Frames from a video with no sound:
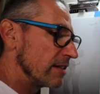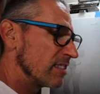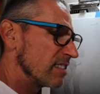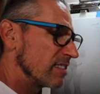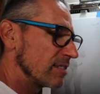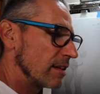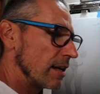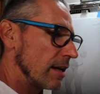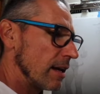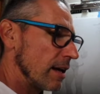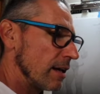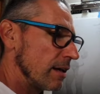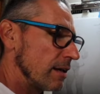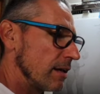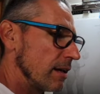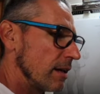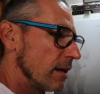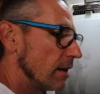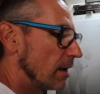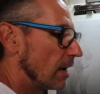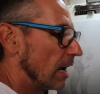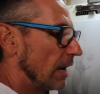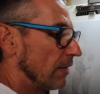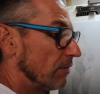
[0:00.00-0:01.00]
skinned
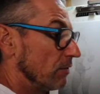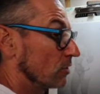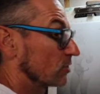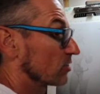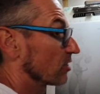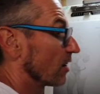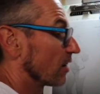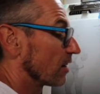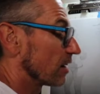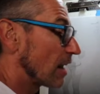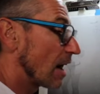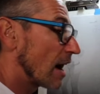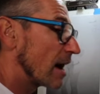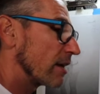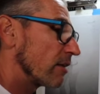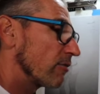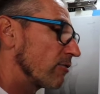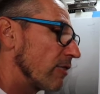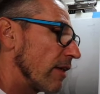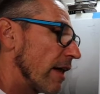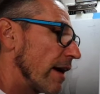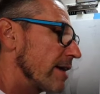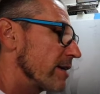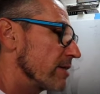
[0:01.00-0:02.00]
and there's a lot of
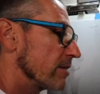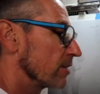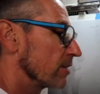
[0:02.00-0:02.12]
light,